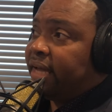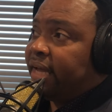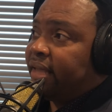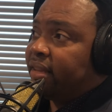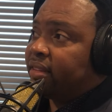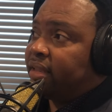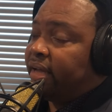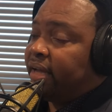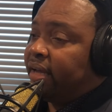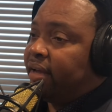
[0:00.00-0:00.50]

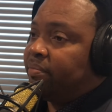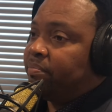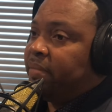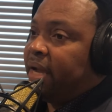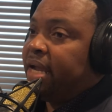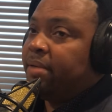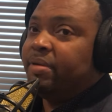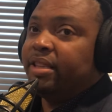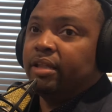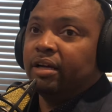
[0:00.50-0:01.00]
that
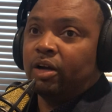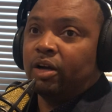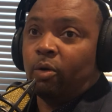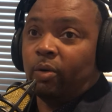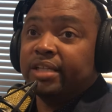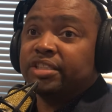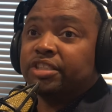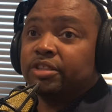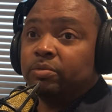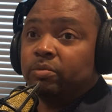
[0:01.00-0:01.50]
maybe the
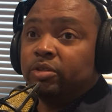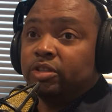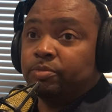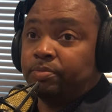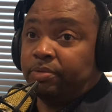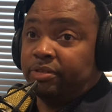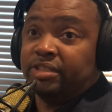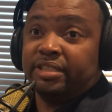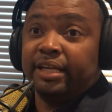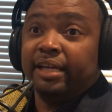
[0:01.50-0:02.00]
question was
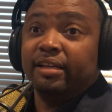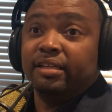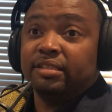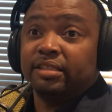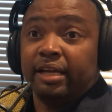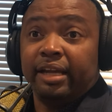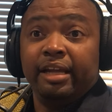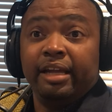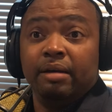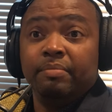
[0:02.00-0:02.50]
presented
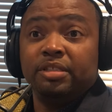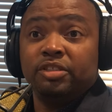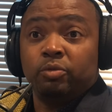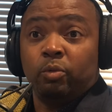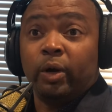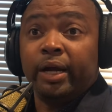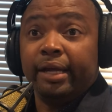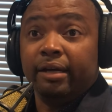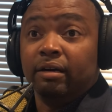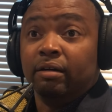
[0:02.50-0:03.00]
to him as
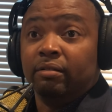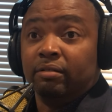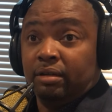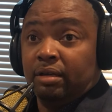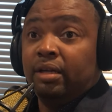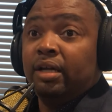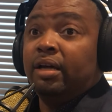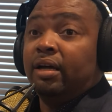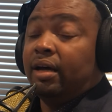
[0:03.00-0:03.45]
well.